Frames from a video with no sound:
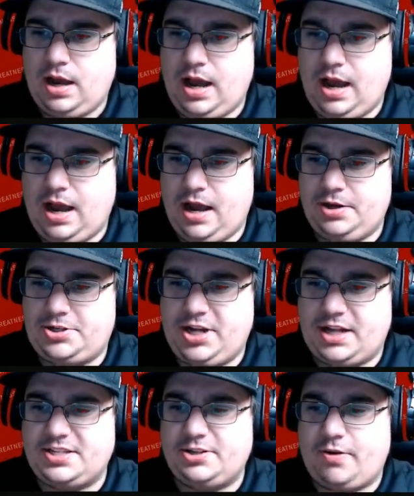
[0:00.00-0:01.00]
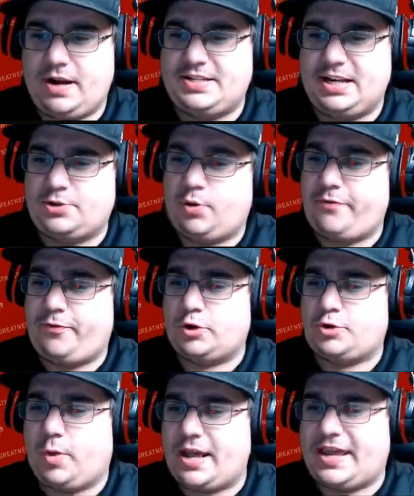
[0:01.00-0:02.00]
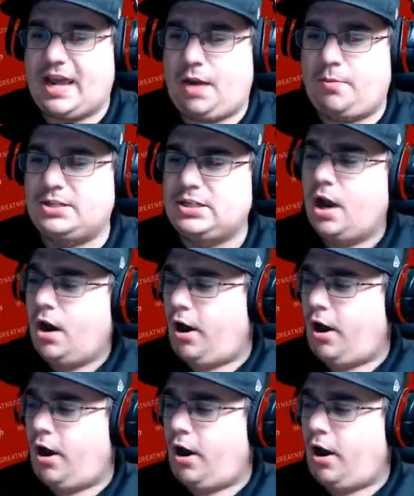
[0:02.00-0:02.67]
Shutson Gray saying 24-20 Cowboys.